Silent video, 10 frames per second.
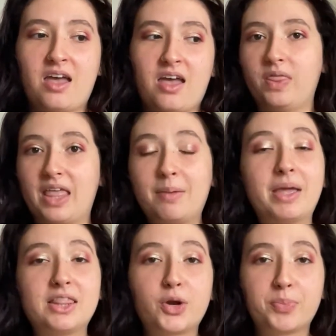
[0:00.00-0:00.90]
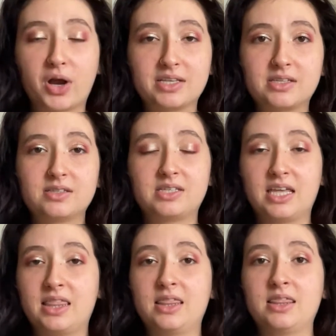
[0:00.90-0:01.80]
when they made their presence
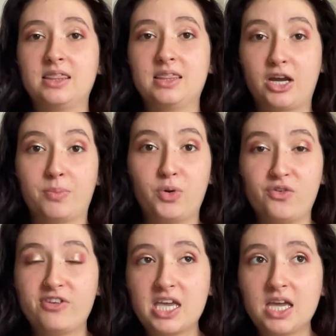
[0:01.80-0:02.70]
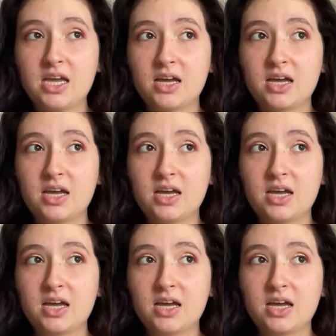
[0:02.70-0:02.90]
in their movie,